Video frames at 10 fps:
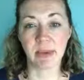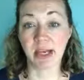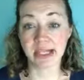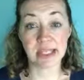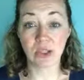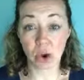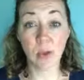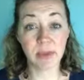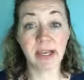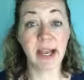because it's
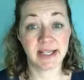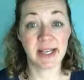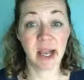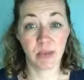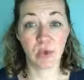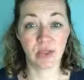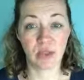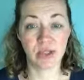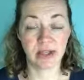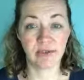not BSEN
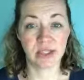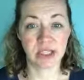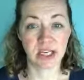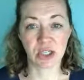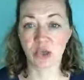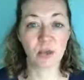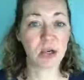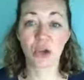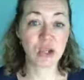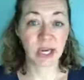1276, because we're
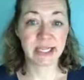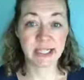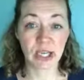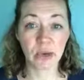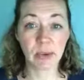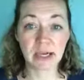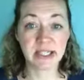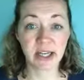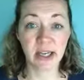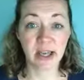not trying to kill
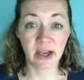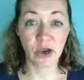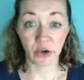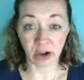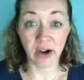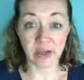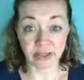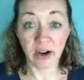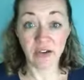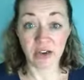bacteria on a hard
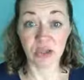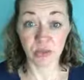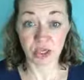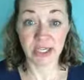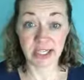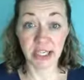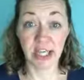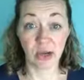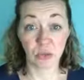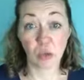surface, we're trying to kill
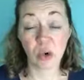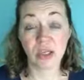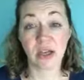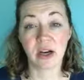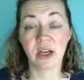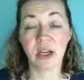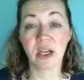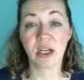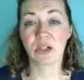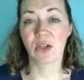it in water.
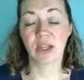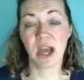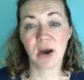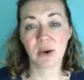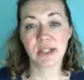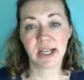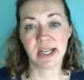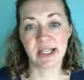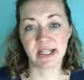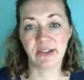So ours
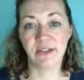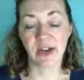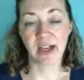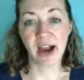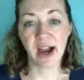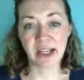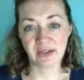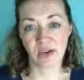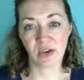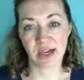is a different kind
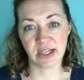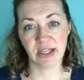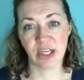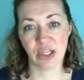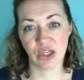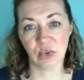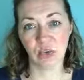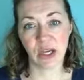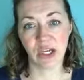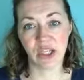of accreditation,
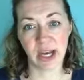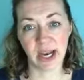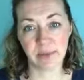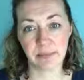which